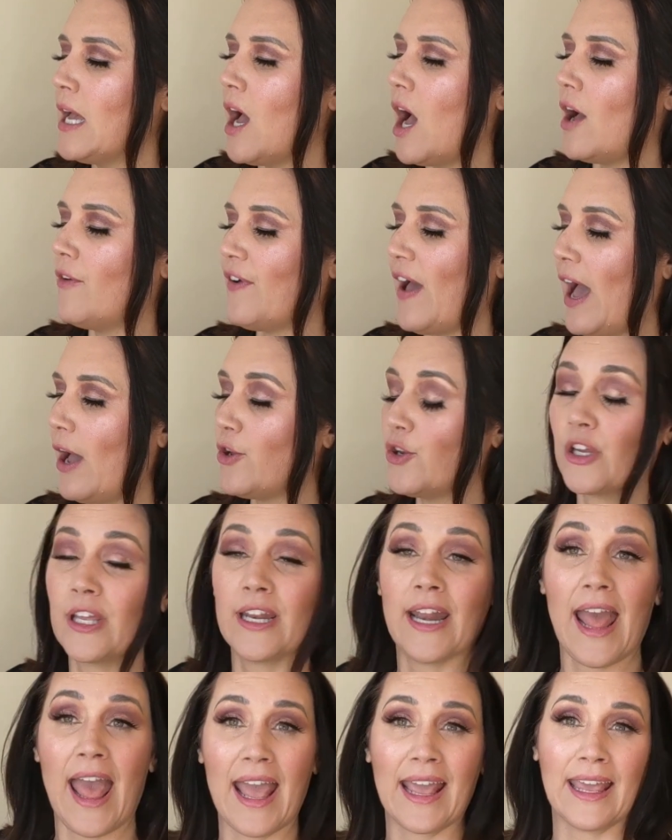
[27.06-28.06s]
of how you're gonna
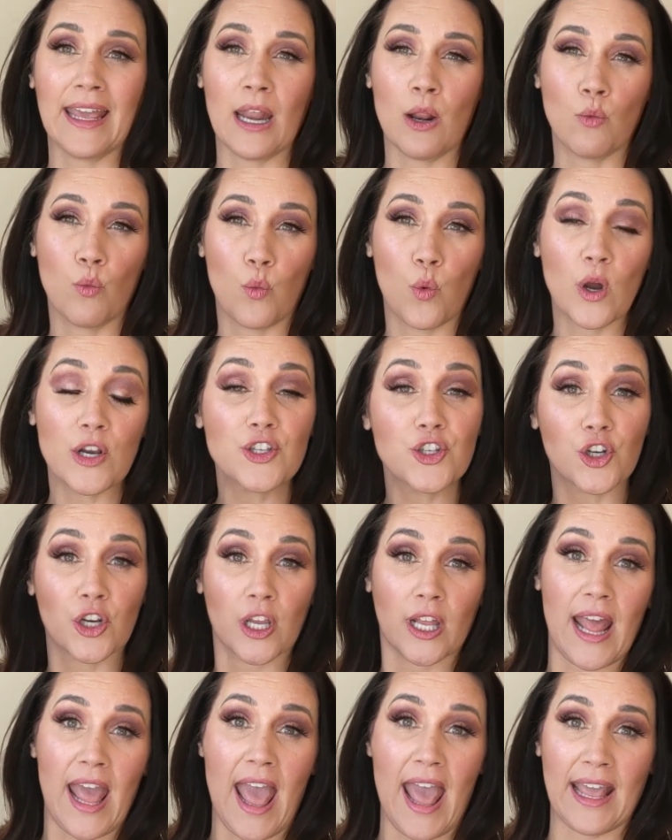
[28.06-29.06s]
hang it and what you're
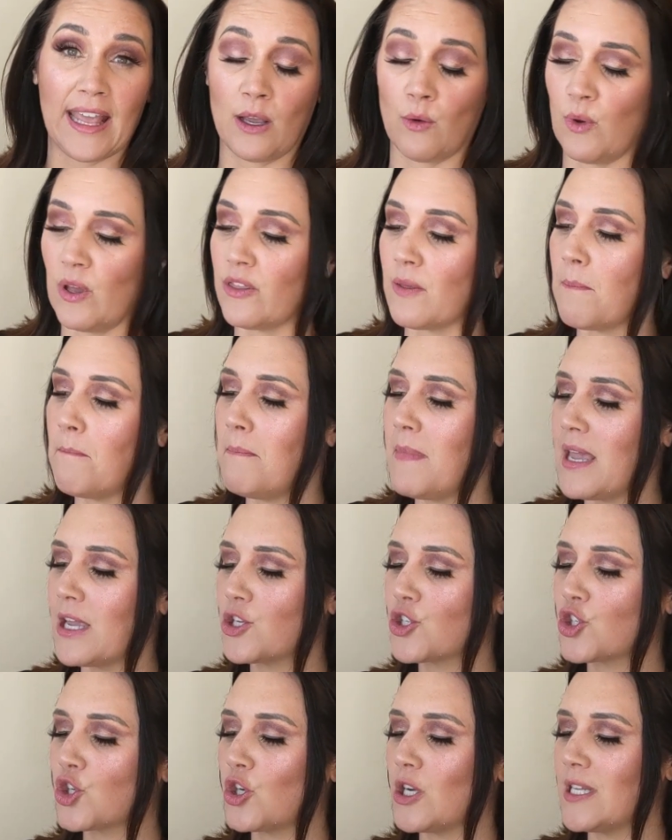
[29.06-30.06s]
gonna hang it with. Make
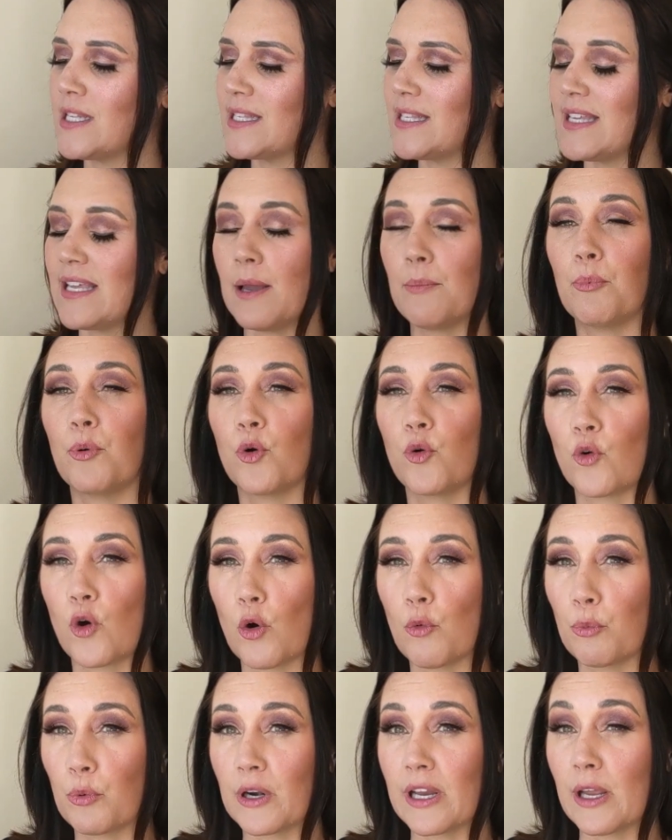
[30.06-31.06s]
sure it's the
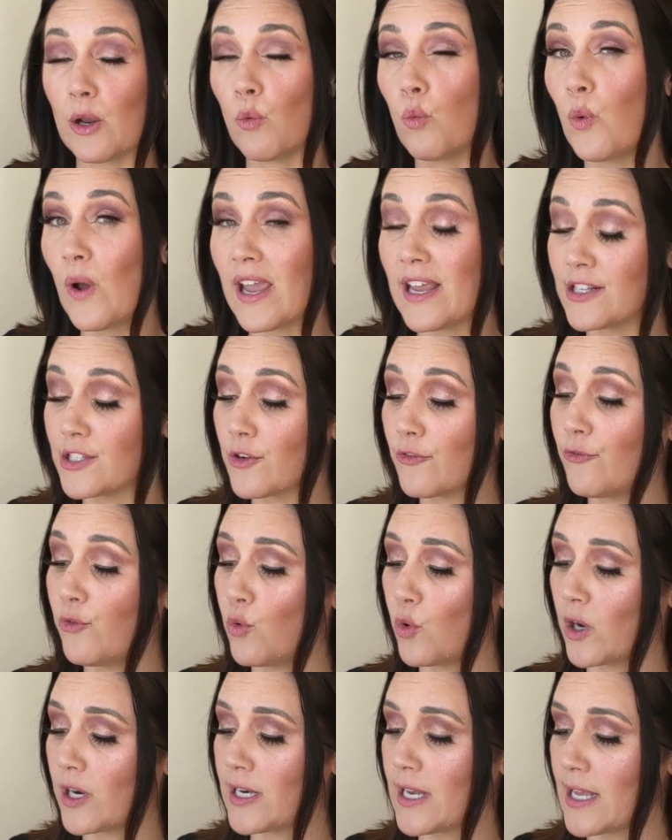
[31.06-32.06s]
appropriate weight
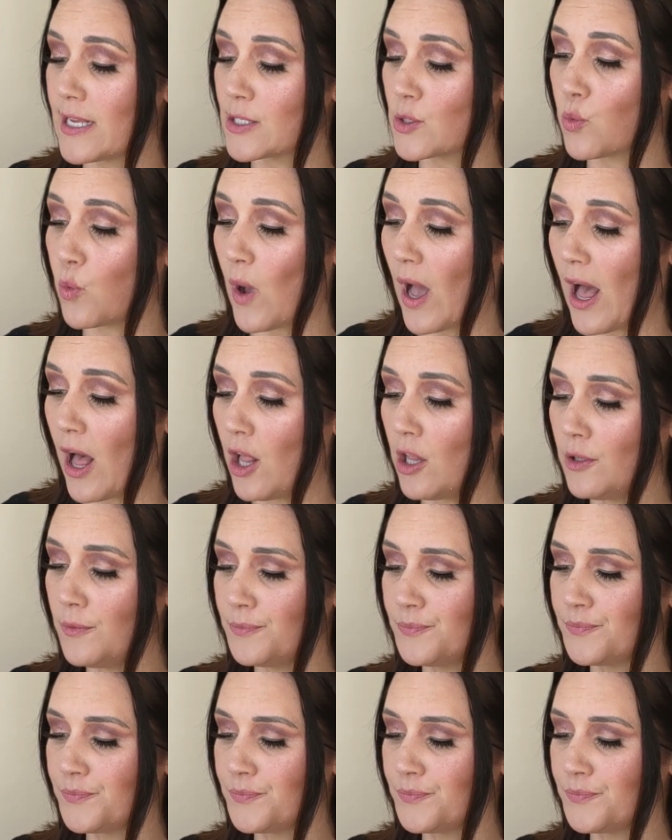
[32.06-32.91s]
for it as well.